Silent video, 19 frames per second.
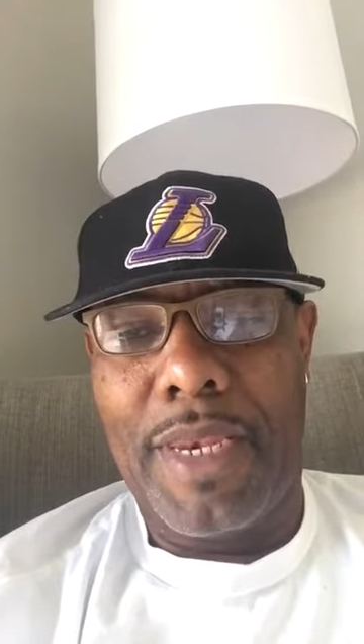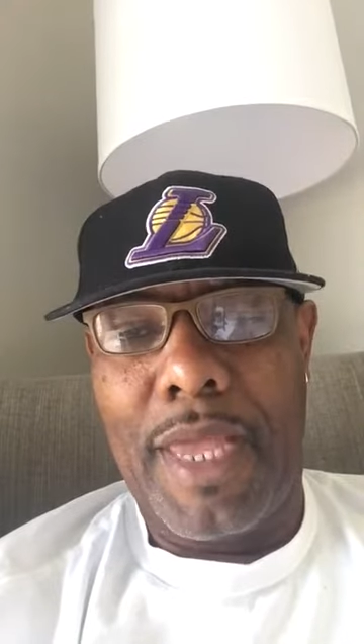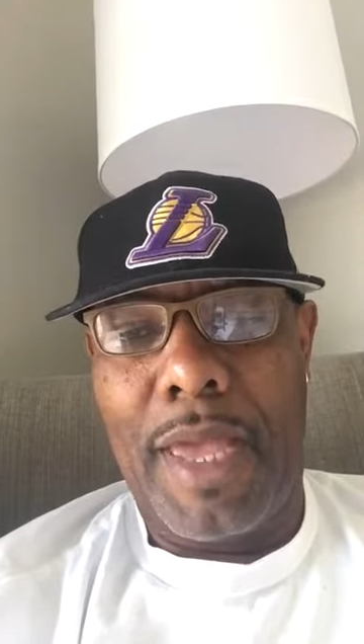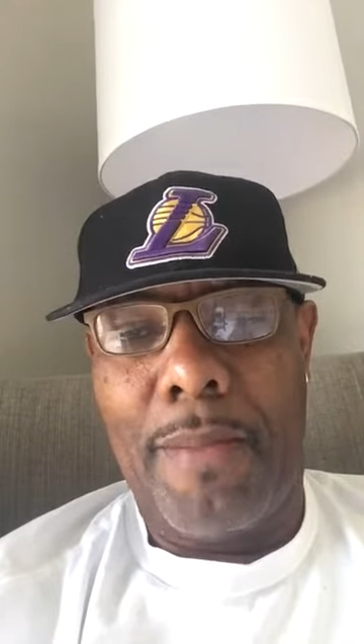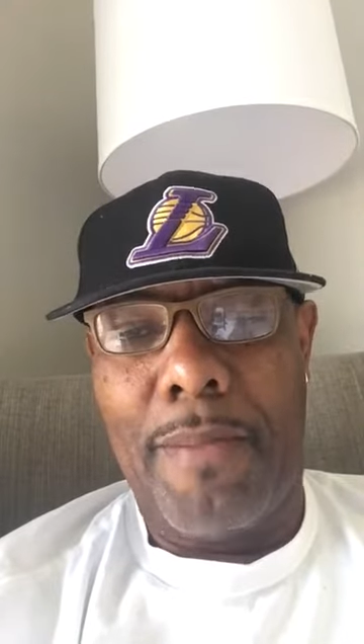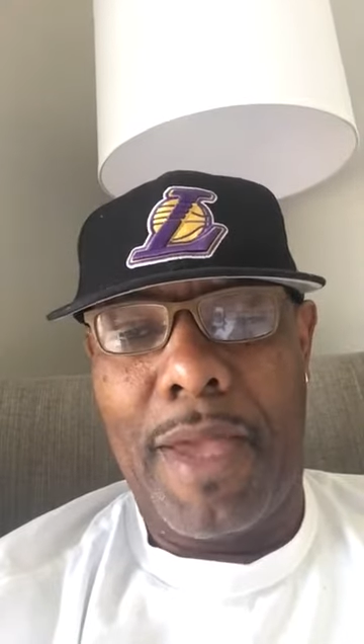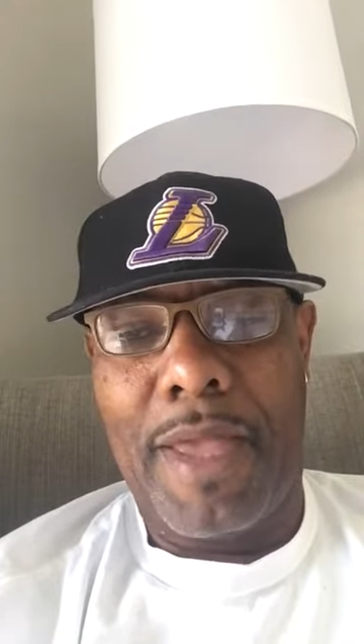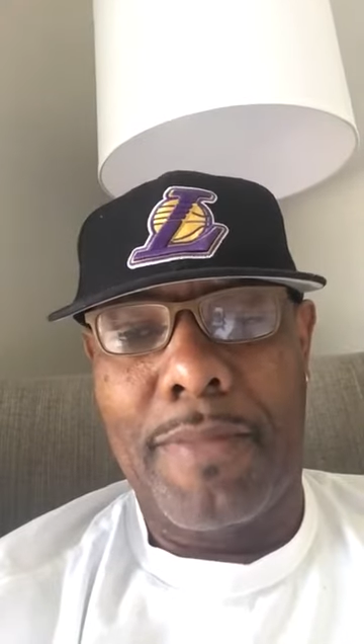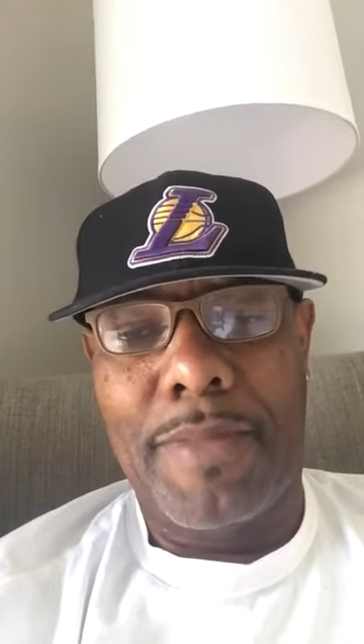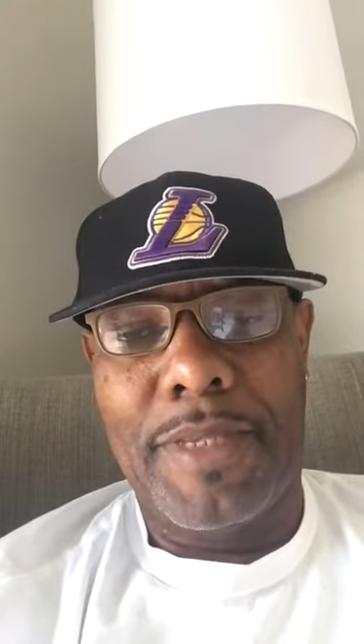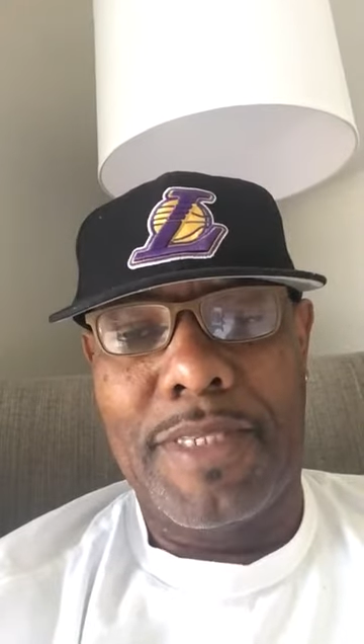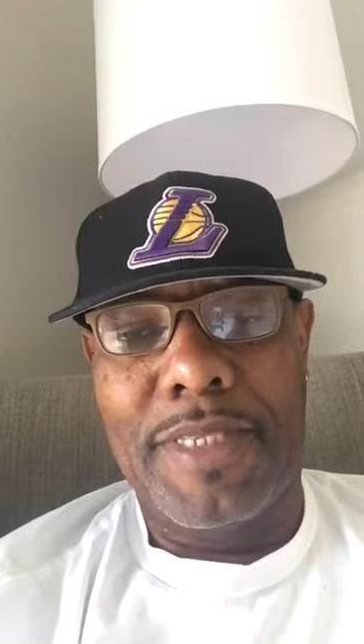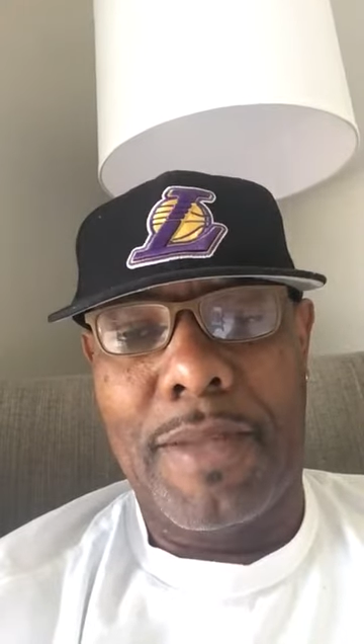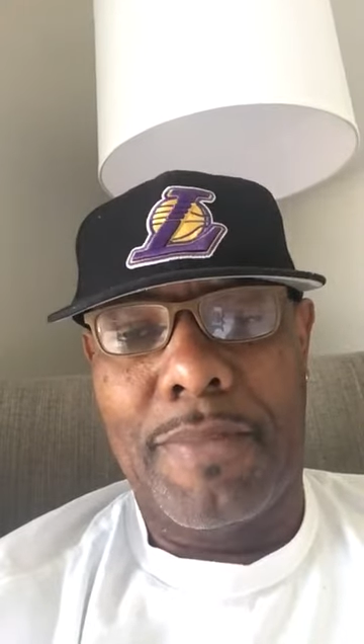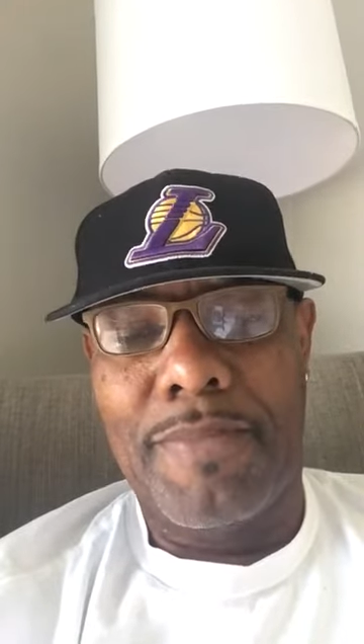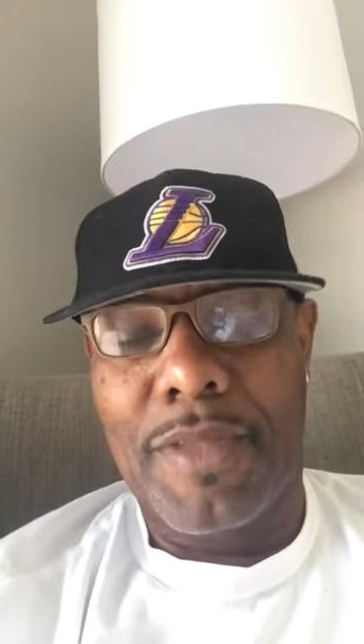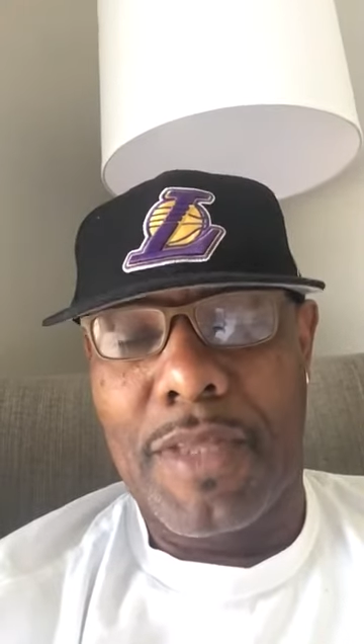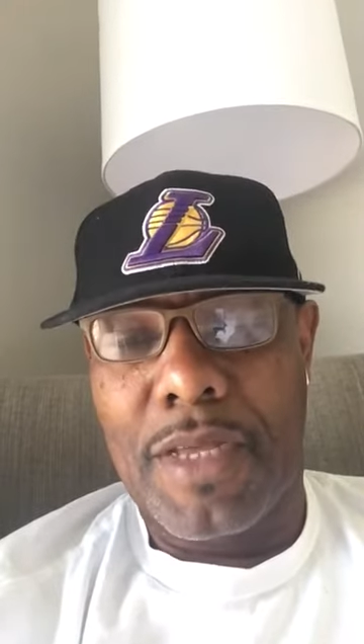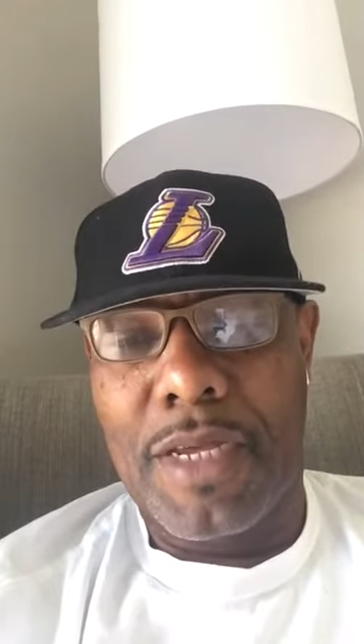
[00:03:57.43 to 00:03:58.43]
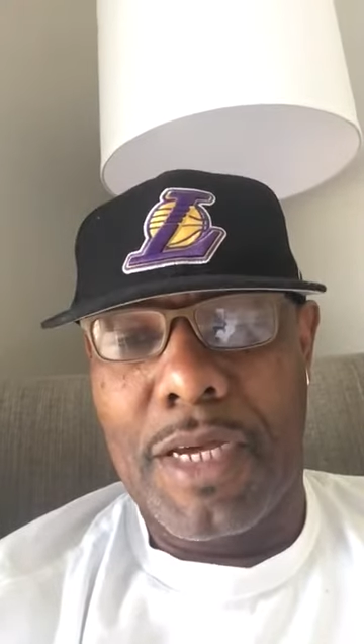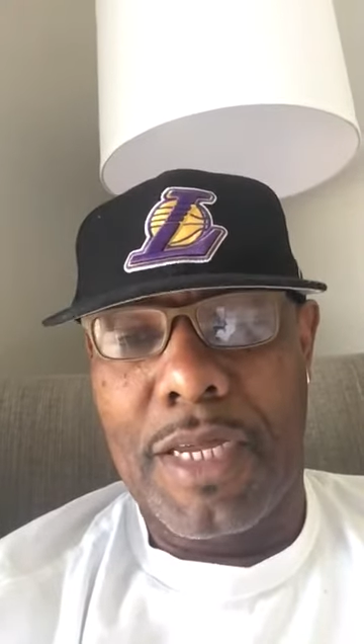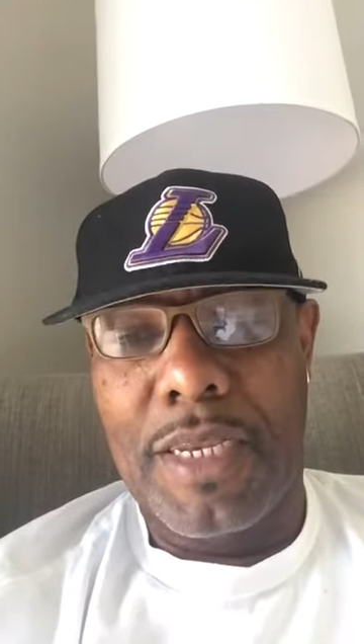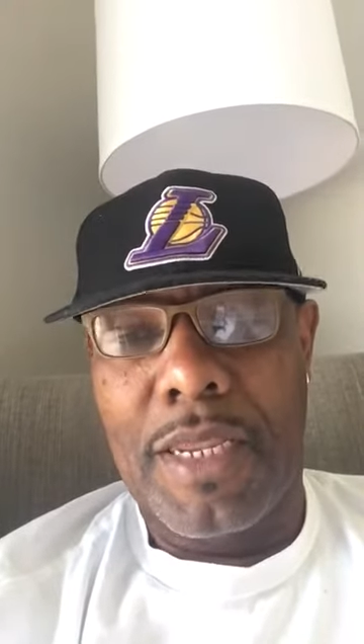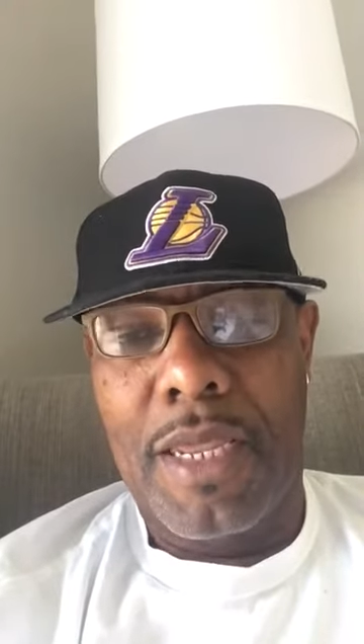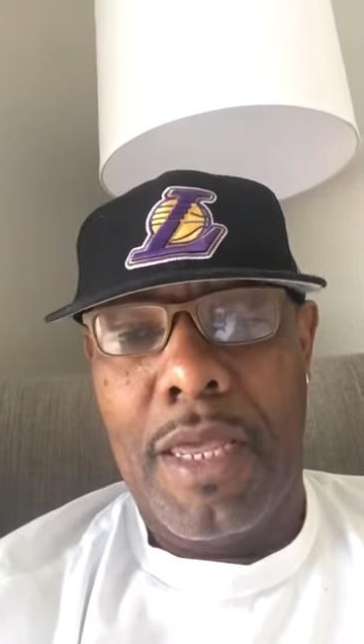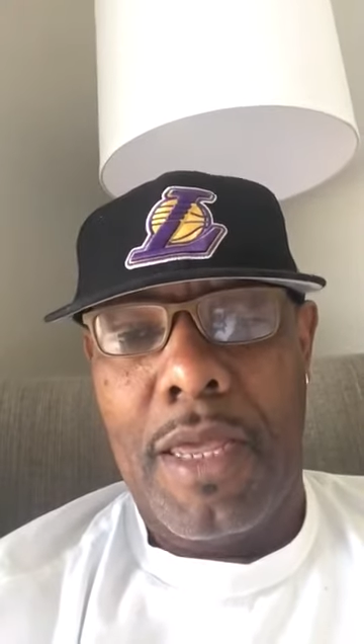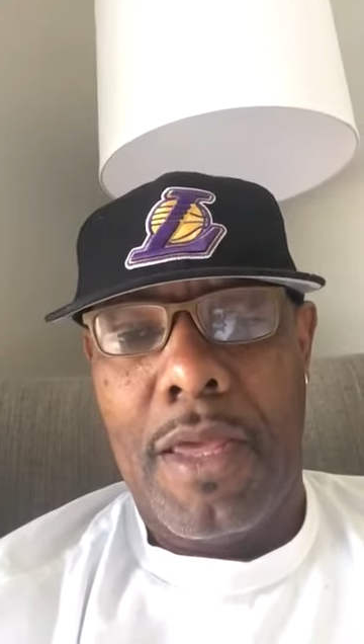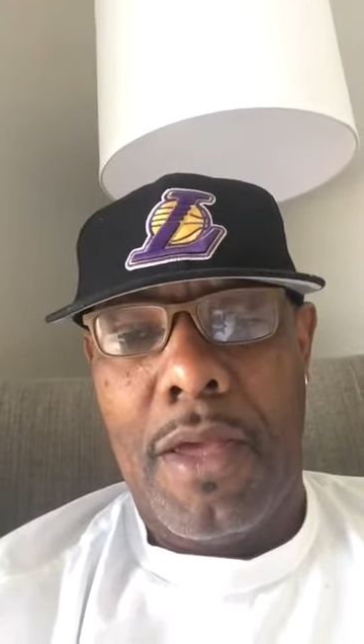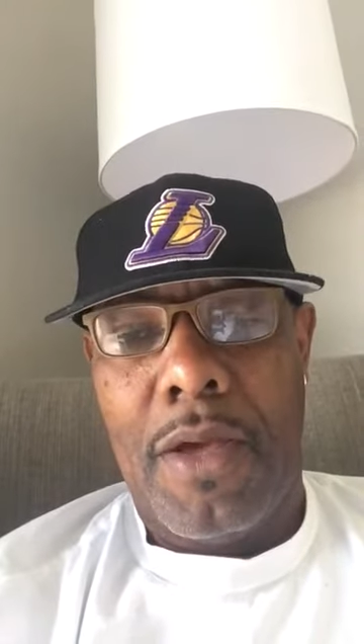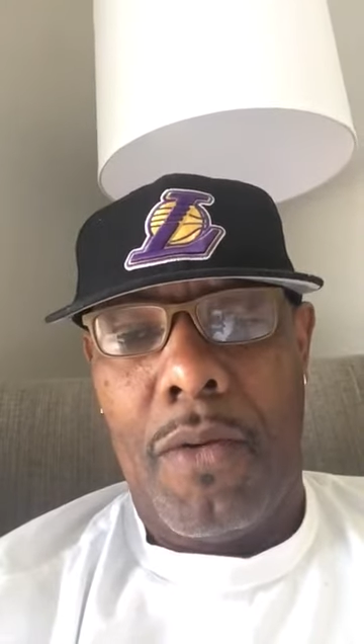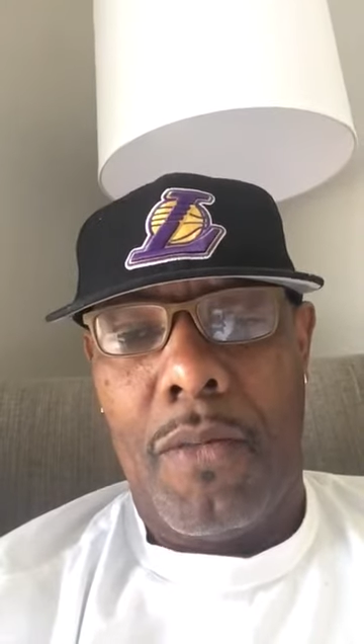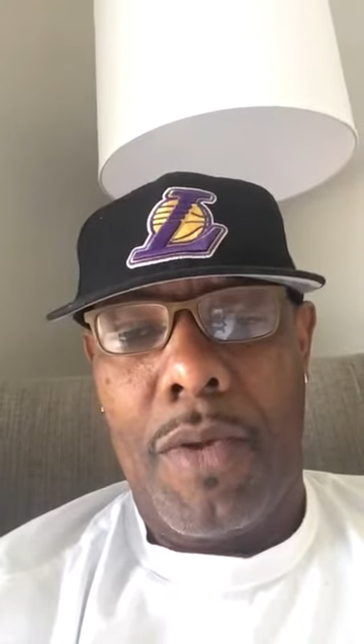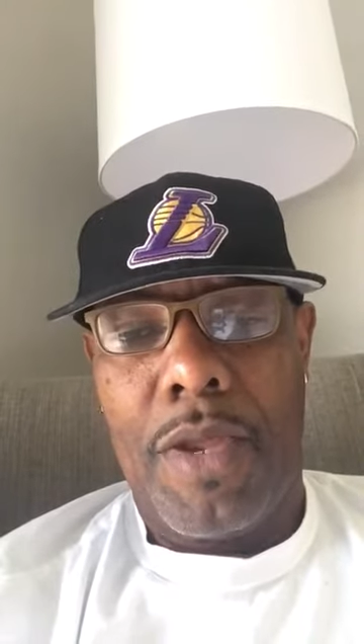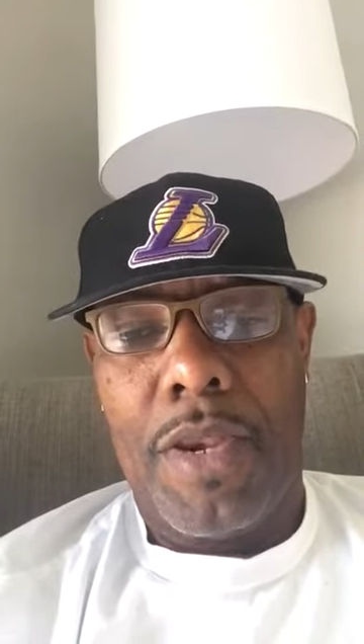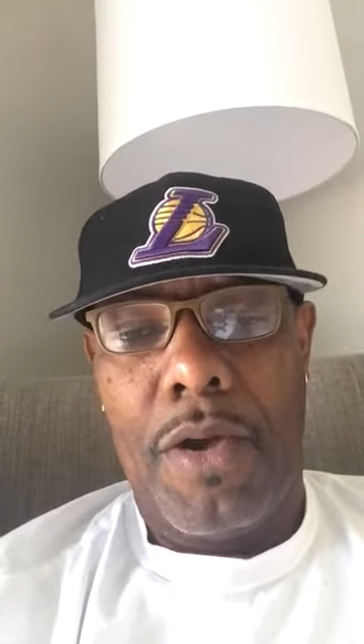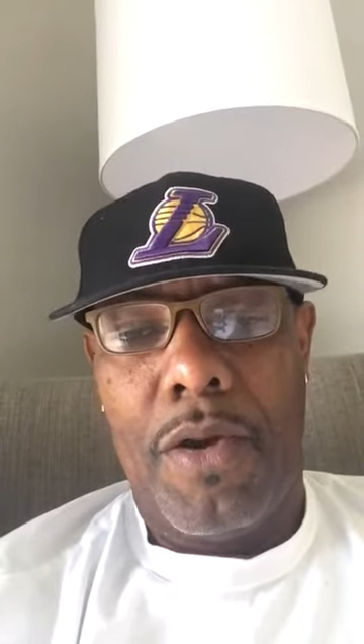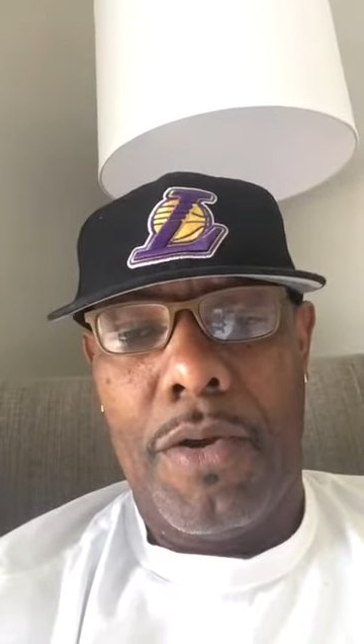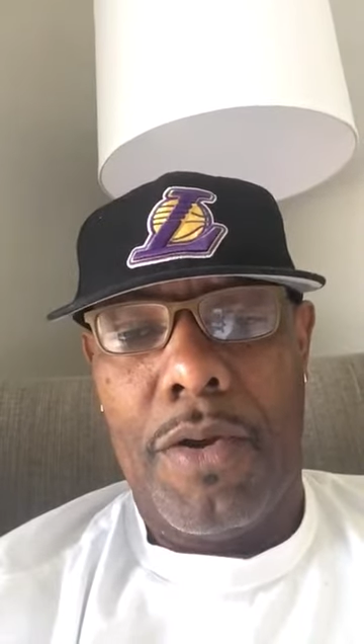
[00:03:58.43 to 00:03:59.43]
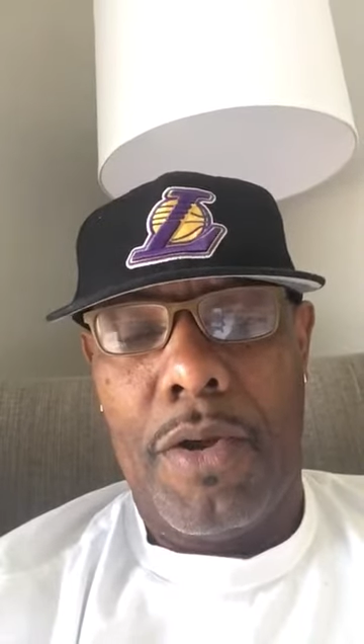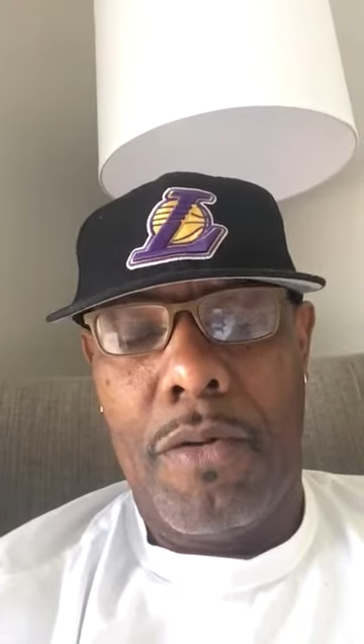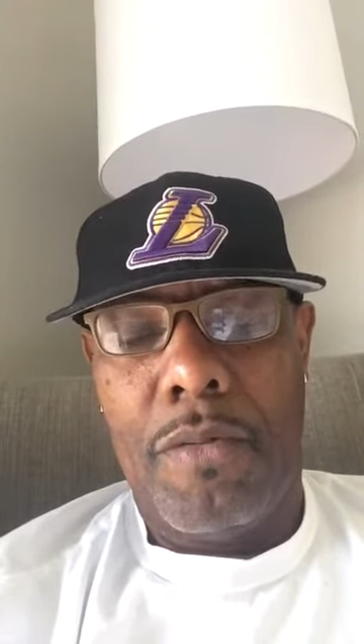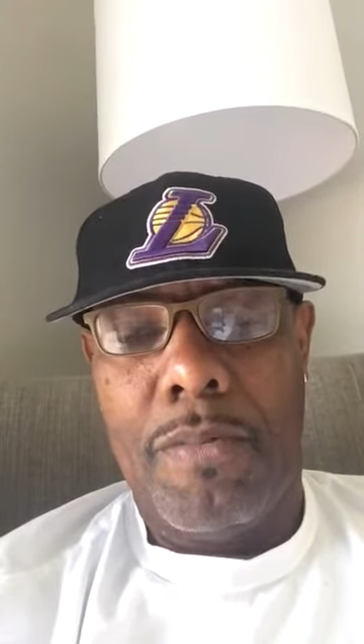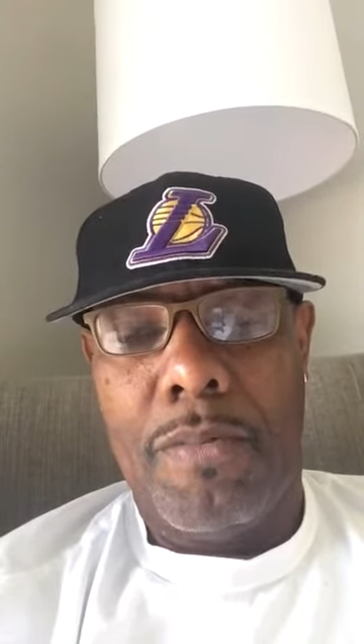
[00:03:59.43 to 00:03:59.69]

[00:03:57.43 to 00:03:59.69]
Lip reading: that might be something good. We don't know,